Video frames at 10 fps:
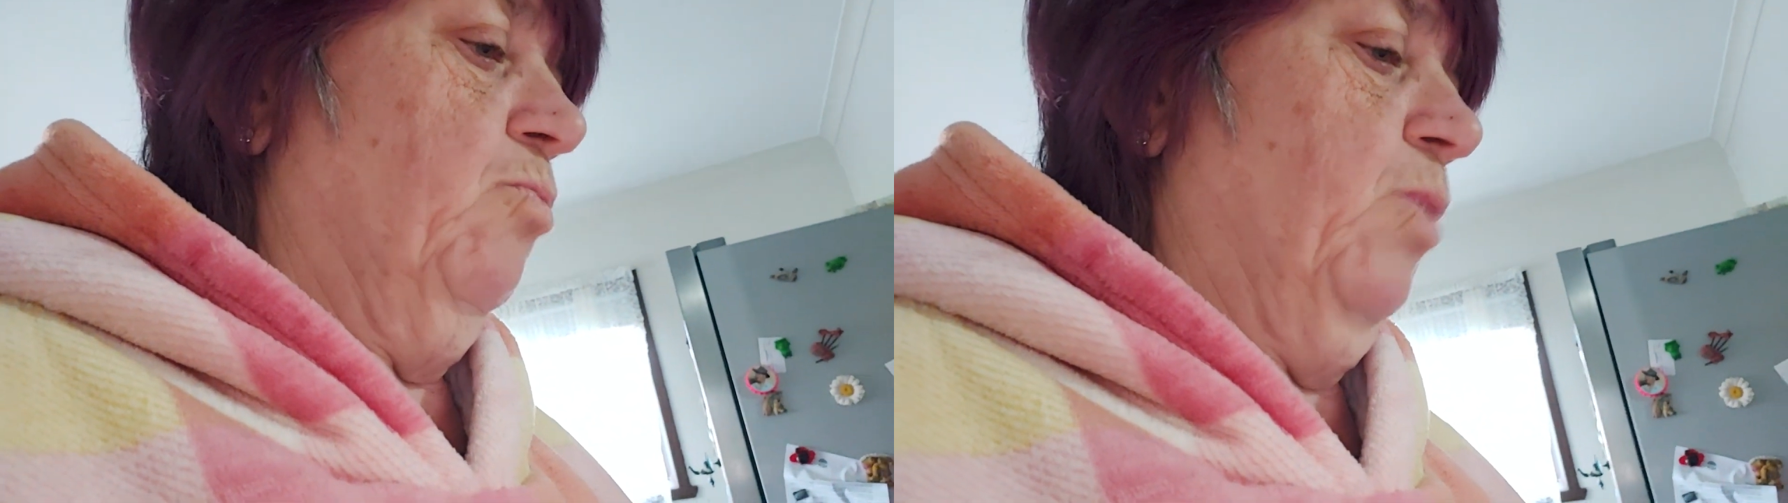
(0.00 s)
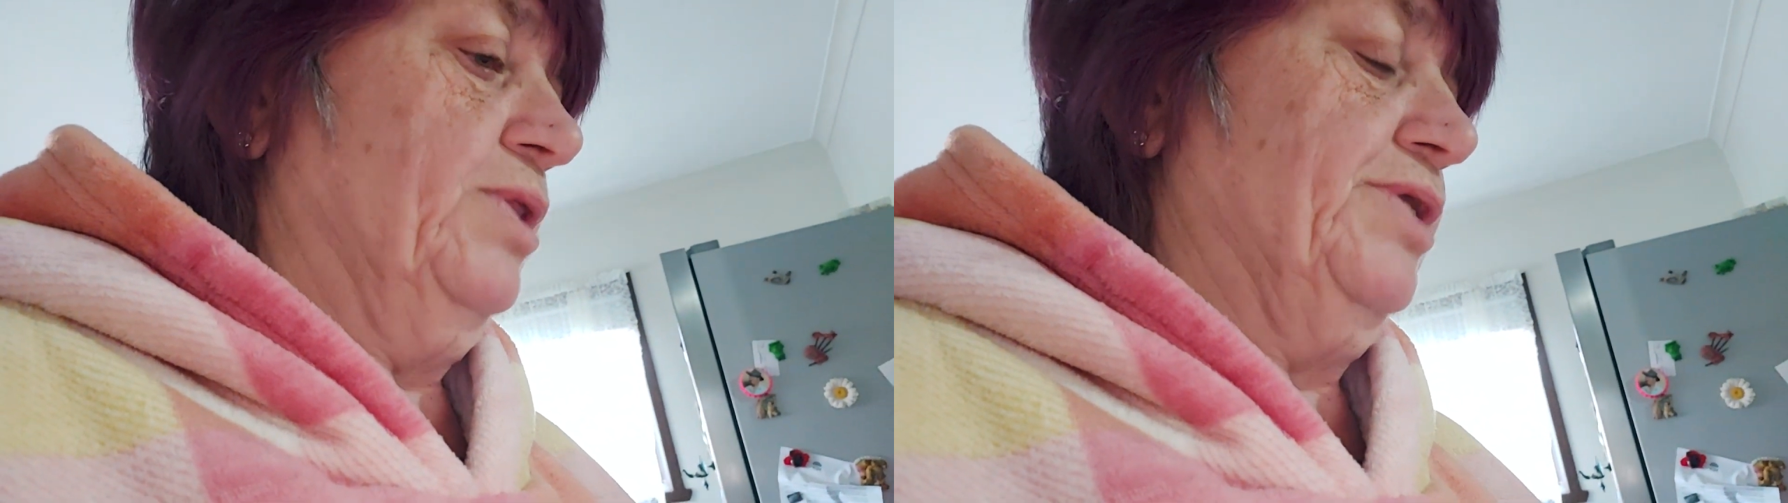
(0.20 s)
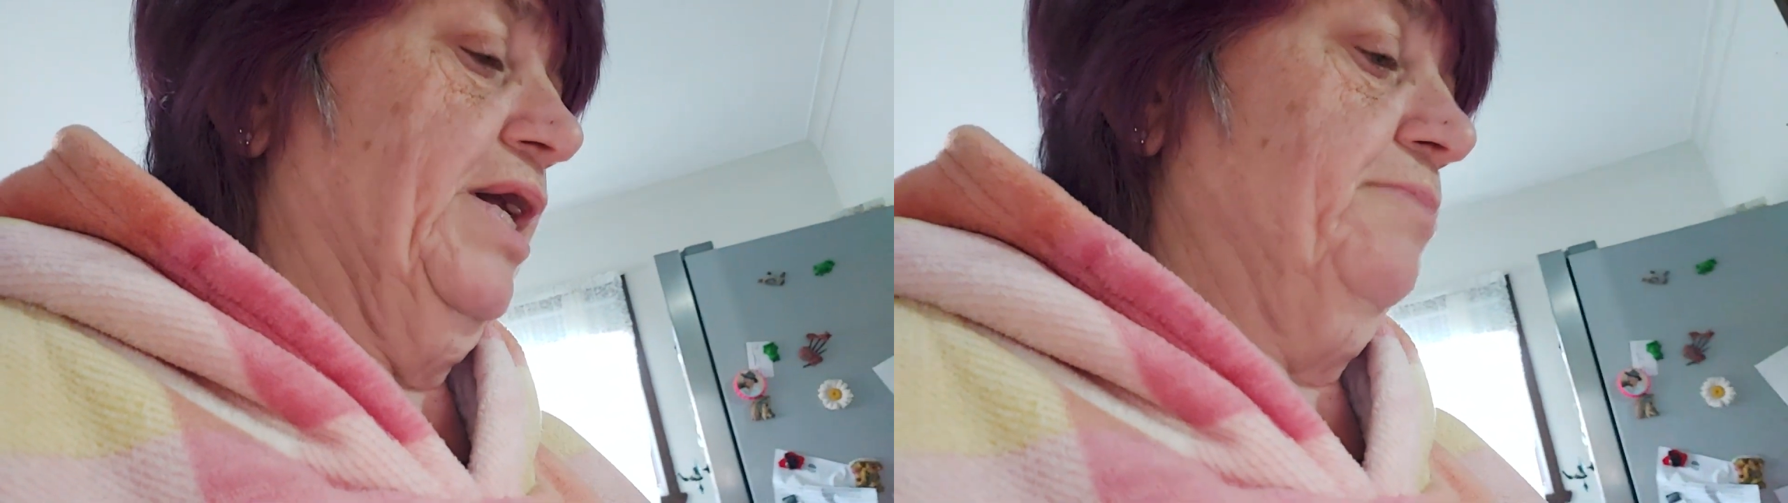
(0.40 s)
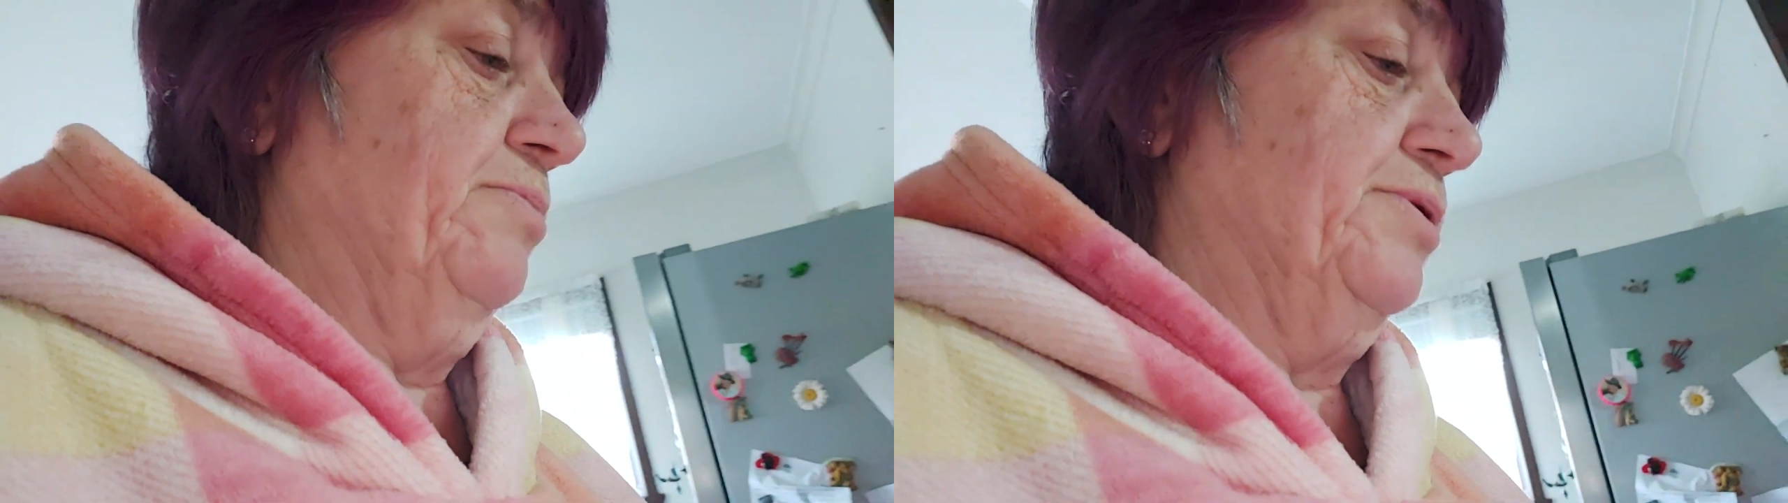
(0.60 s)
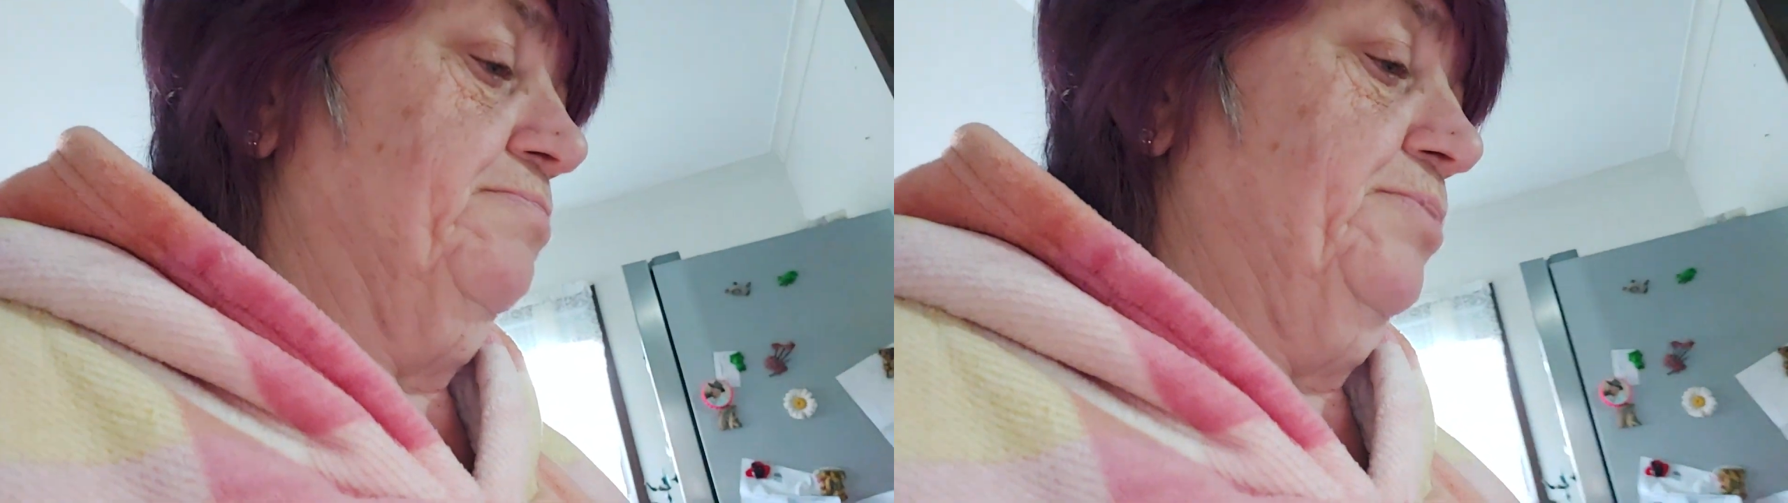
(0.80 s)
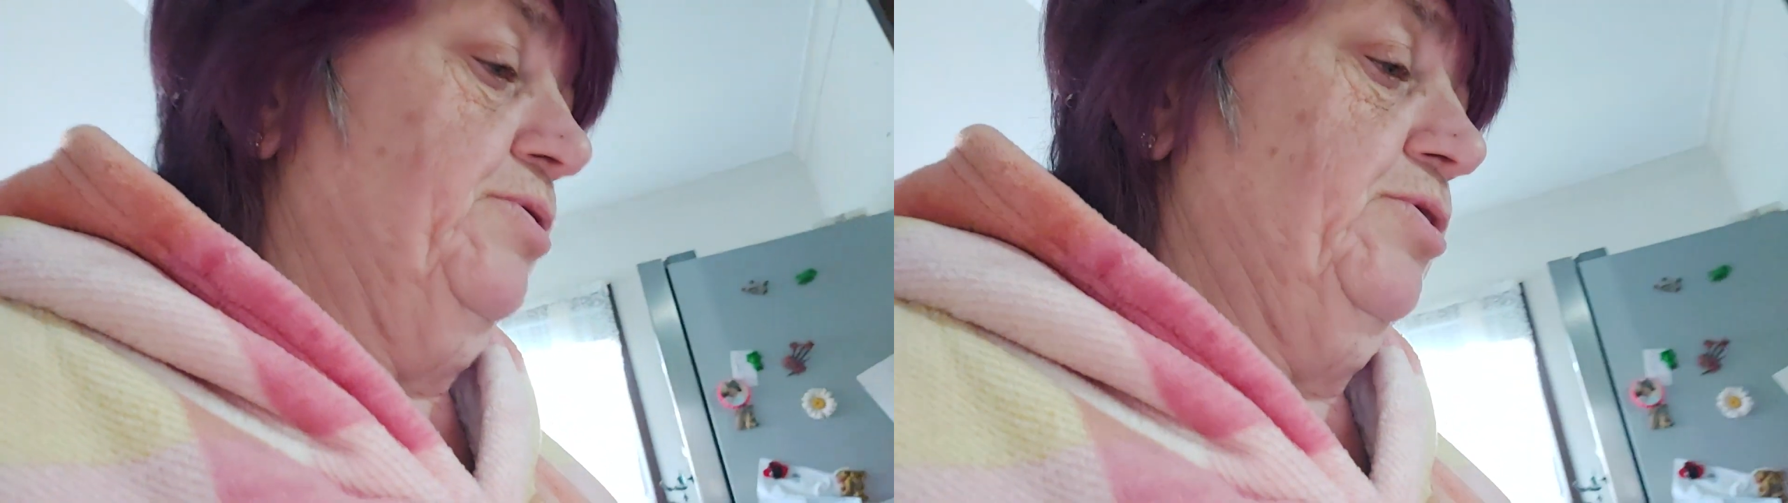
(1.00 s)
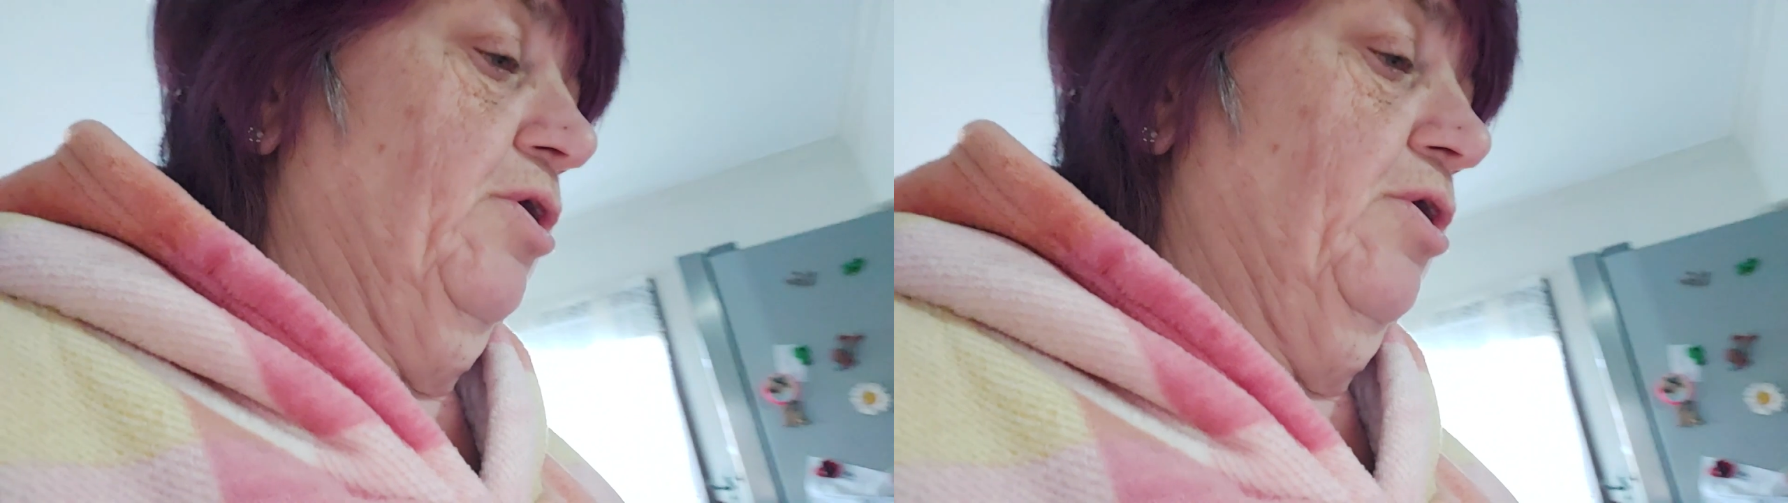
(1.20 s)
1 tablespoon